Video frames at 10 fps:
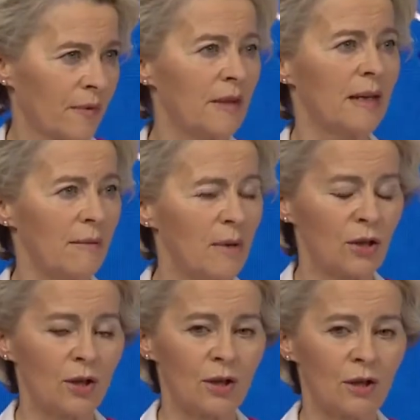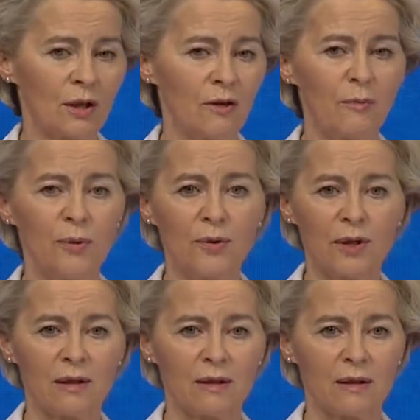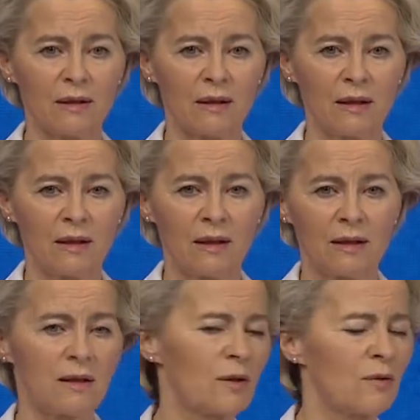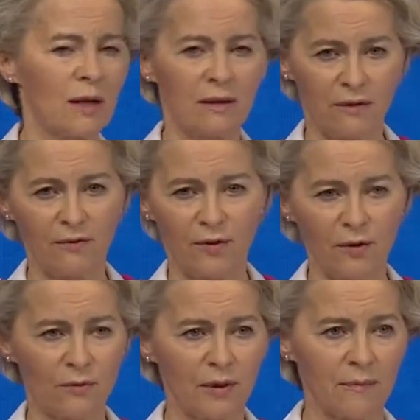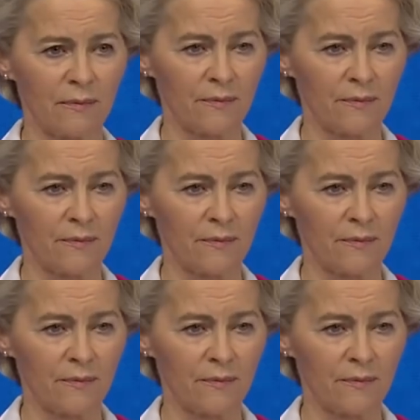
the damage of Putin's destructive fury.